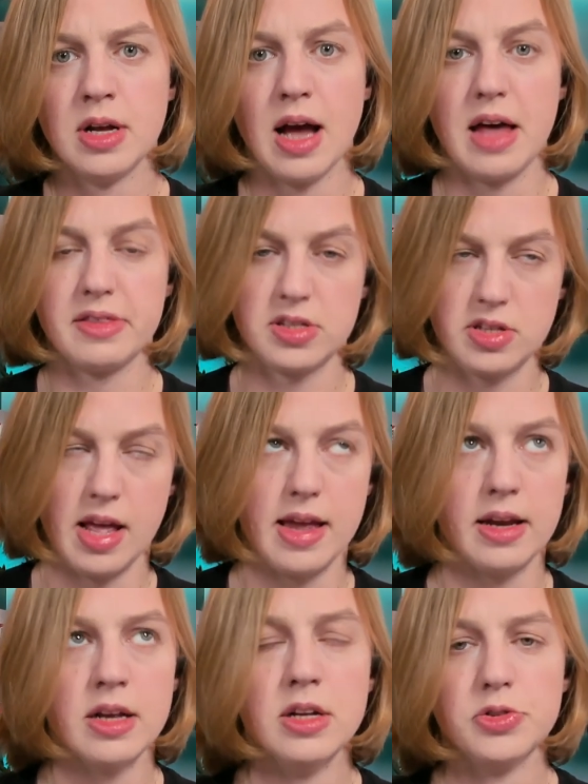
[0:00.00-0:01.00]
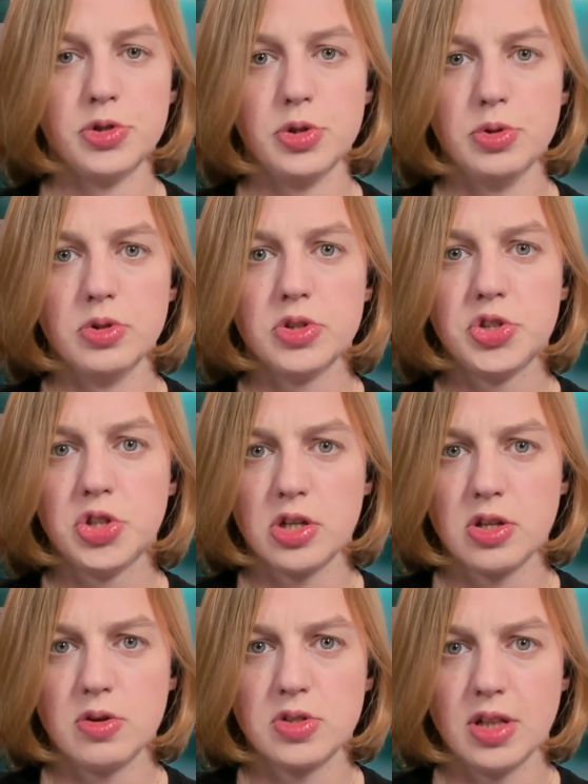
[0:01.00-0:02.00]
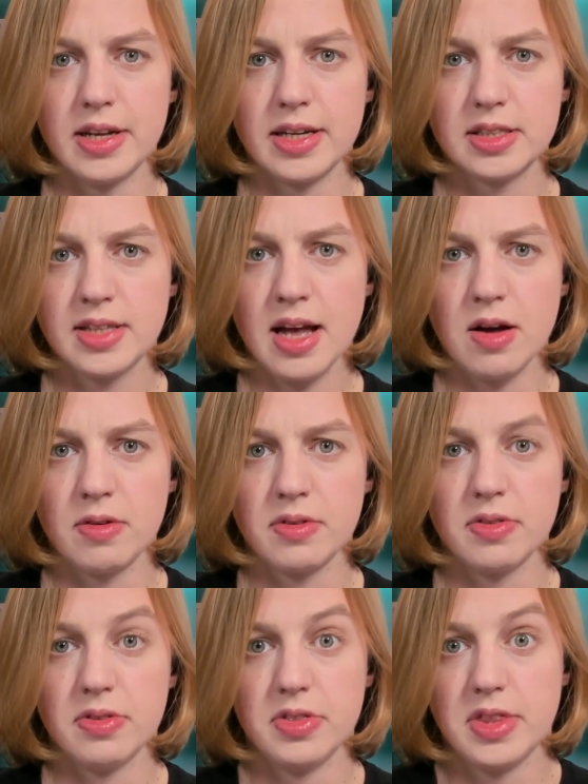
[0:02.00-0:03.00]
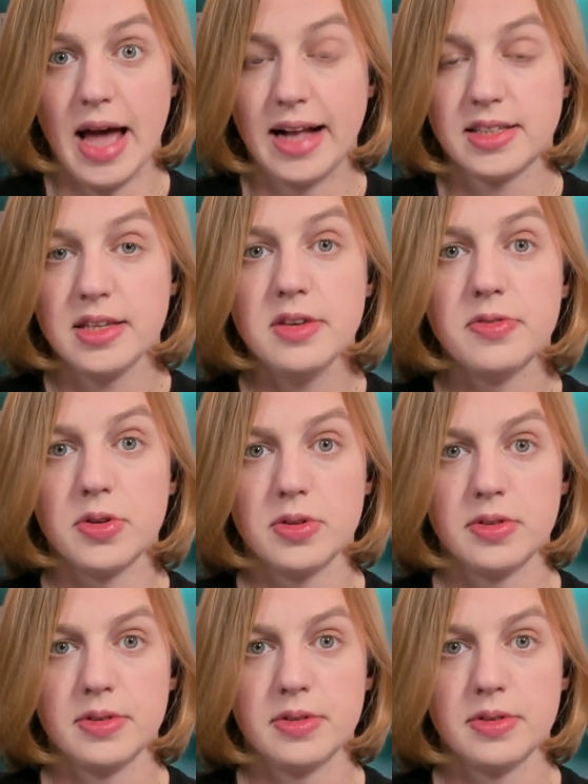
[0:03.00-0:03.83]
and the state to shut those clinics down. That's evil.